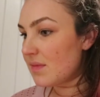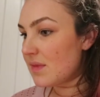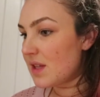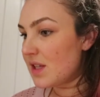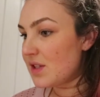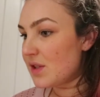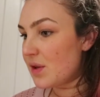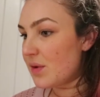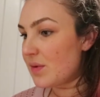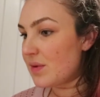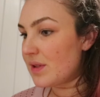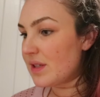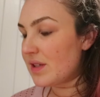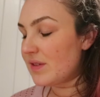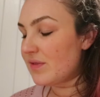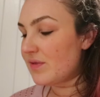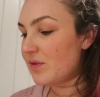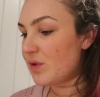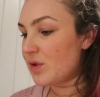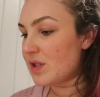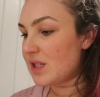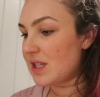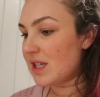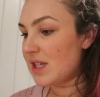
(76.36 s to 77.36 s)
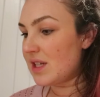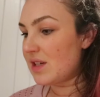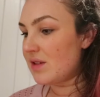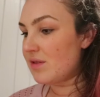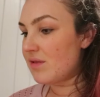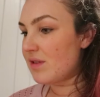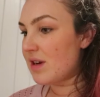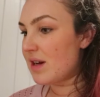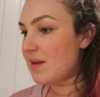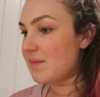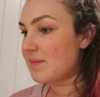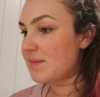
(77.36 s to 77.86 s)
there's only
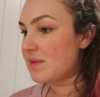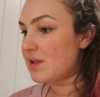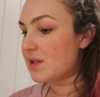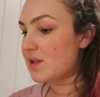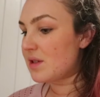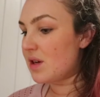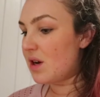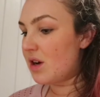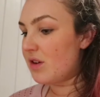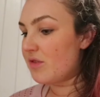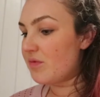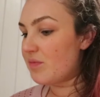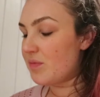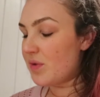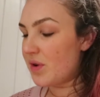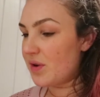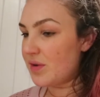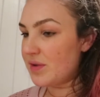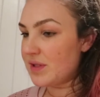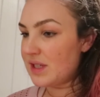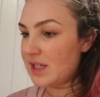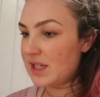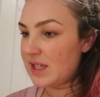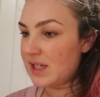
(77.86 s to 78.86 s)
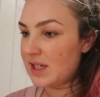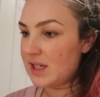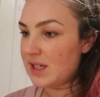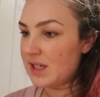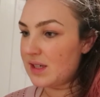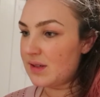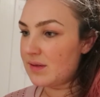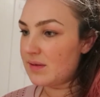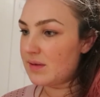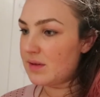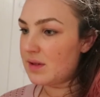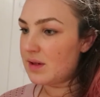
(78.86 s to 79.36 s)
14 grams of protein in
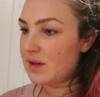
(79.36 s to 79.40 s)
it,